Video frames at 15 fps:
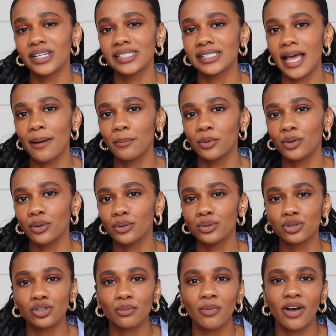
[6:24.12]
example,
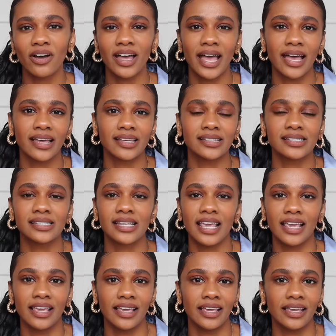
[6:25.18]
Outremont has
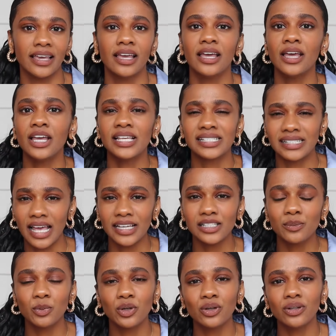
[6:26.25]
a
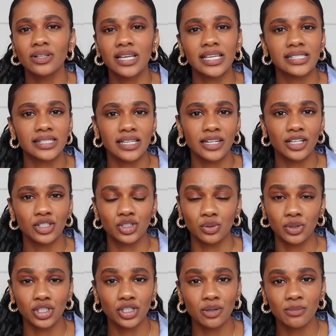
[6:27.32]
sizable Hasidic
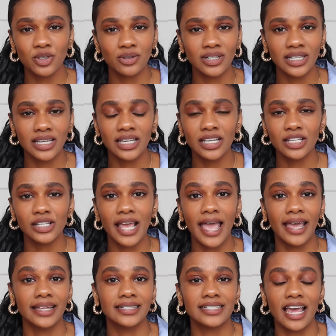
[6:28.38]
Jewish community,
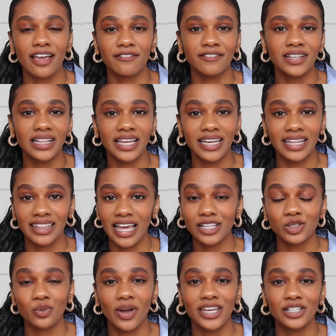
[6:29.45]
and I feel like
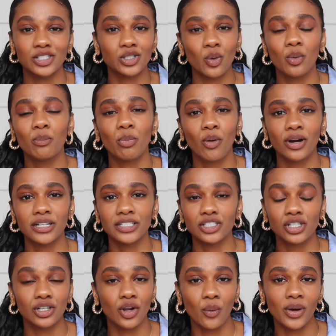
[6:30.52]
that's why it's so important
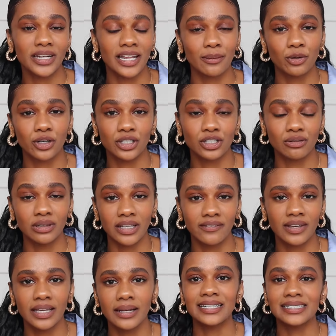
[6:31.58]
to know what neighborhood you
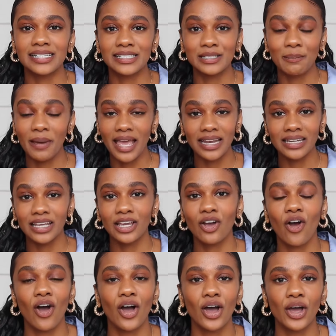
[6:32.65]
live in. And depending
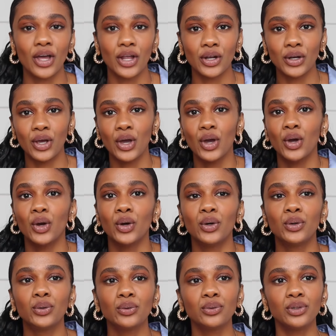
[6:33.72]
on
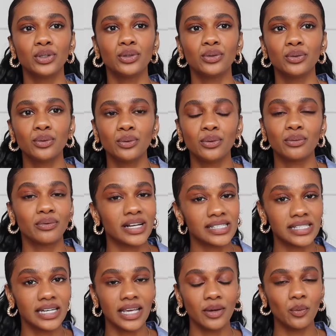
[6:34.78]
who you
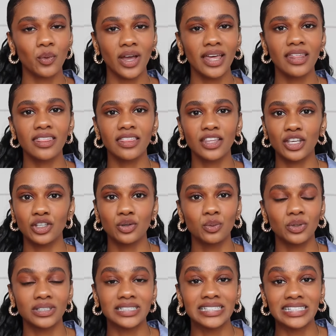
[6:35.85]
resonate with, you
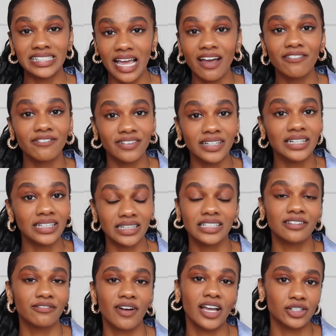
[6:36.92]
will
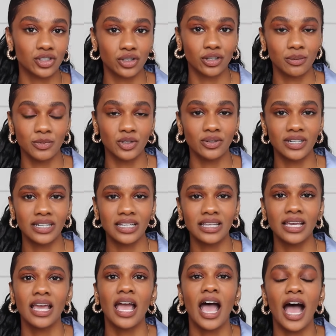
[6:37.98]
definitely find your
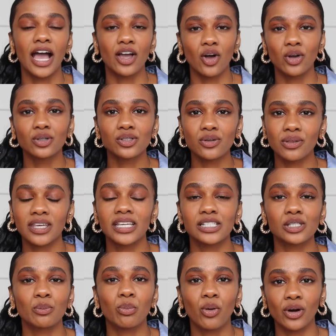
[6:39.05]
community. I also think
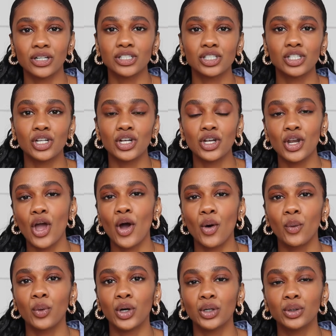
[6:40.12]
it's important to
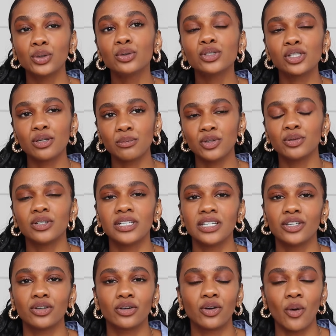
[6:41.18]
know whose community
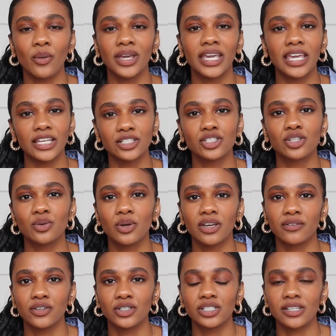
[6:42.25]
you're going into
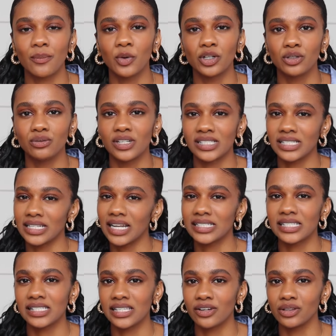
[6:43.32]
if you're someone who doesn't
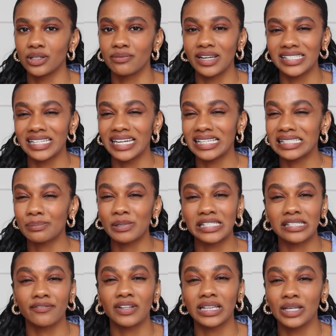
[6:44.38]
necessarily resonate
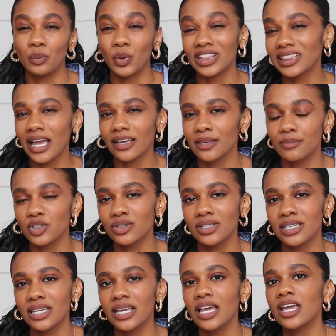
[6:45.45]
specifically with that
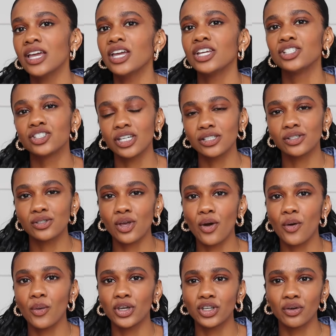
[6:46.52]
community, just
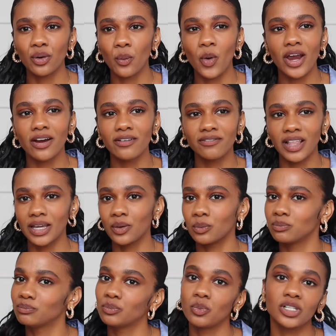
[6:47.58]
so you're aware of
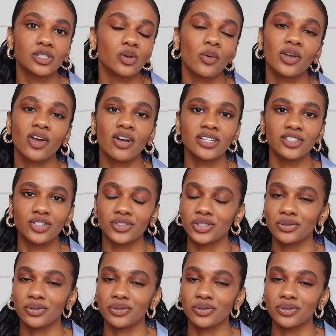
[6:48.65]
like what's going on in your